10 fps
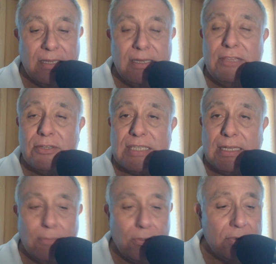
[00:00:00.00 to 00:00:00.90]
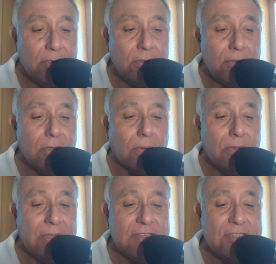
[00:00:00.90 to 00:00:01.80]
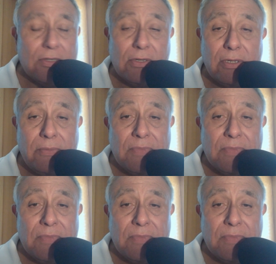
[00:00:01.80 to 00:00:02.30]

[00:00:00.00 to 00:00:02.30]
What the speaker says: Neither Telemundo nor Univision